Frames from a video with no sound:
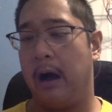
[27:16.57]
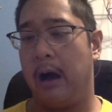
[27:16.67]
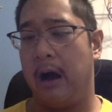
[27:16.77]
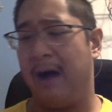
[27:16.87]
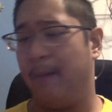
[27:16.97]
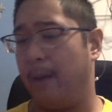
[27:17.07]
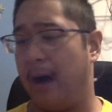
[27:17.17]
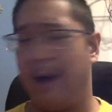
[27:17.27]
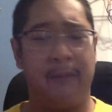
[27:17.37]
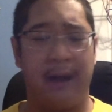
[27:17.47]

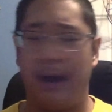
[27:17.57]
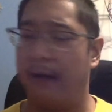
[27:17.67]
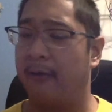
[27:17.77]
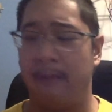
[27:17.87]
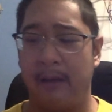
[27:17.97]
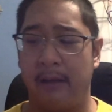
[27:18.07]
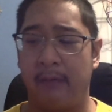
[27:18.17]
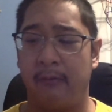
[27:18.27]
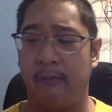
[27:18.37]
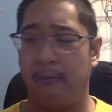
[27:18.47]
I'm not going
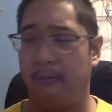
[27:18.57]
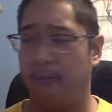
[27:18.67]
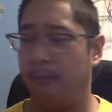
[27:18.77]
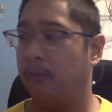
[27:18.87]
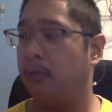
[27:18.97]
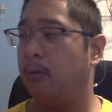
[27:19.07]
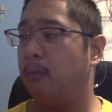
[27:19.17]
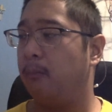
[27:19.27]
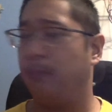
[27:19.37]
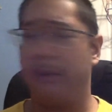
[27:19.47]
to
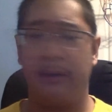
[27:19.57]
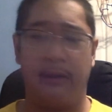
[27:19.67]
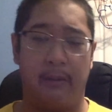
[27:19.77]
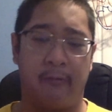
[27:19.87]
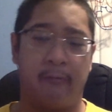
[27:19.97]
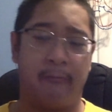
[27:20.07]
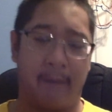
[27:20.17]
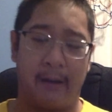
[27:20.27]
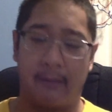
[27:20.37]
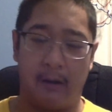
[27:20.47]
be
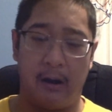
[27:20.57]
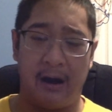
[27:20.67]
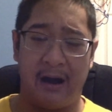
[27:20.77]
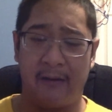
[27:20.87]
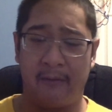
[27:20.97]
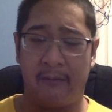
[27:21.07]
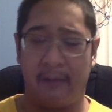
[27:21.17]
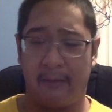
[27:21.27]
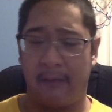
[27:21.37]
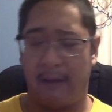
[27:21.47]
strict on the
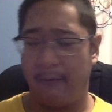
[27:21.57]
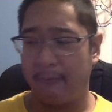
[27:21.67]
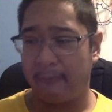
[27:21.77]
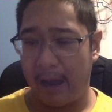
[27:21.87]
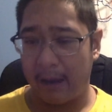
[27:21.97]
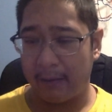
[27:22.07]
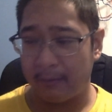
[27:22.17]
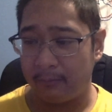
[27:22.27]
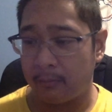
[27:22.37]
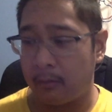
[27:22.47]
soundtrack
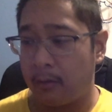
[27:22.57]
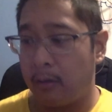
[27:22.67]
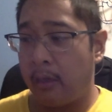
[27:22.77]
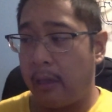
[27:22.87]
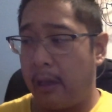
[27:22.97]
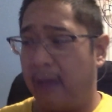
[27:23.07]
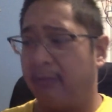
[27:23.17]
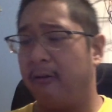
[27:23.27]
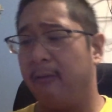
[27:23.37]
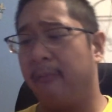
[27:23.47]
in
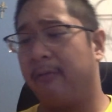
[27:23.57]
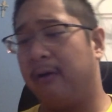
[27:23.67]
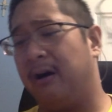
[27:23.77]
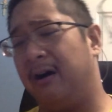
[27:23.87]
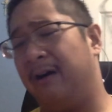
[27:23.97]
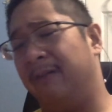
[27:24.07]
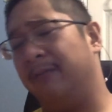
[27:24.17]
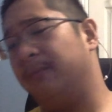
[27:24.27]
terms of